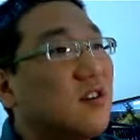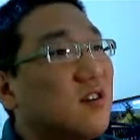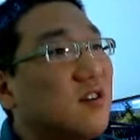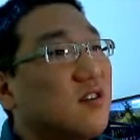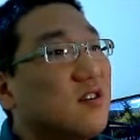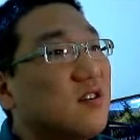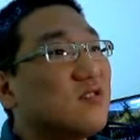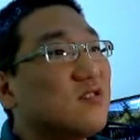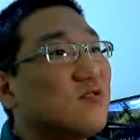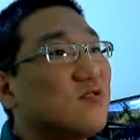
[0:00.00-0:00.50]

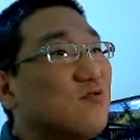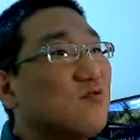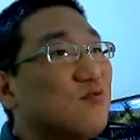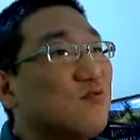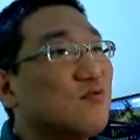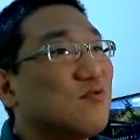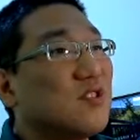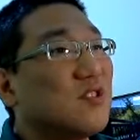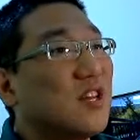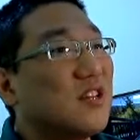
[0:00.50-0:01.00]
So
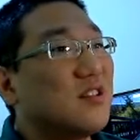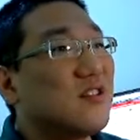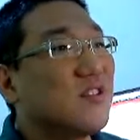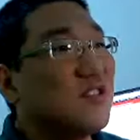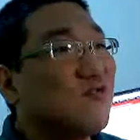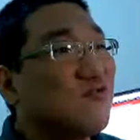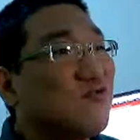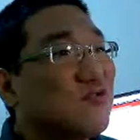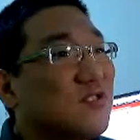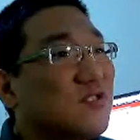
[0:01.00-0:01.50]
that
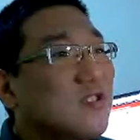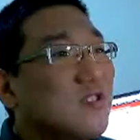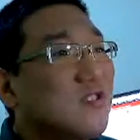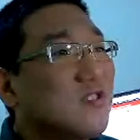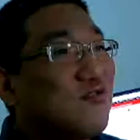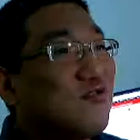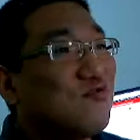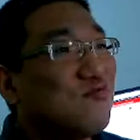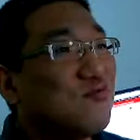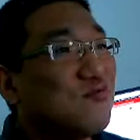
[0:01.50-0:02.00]
Linux, the
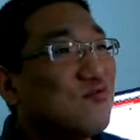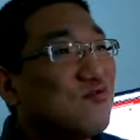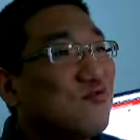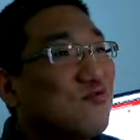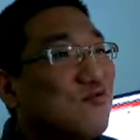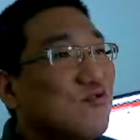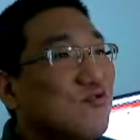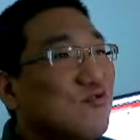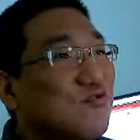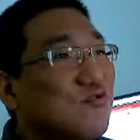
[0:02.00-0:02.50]
Ubuntu
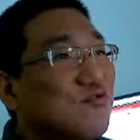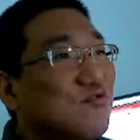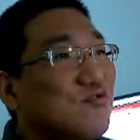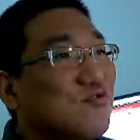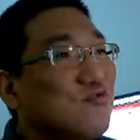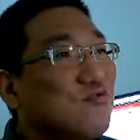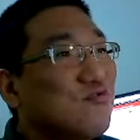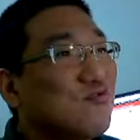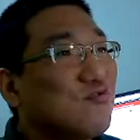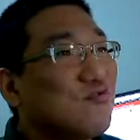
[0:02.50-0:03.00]
used to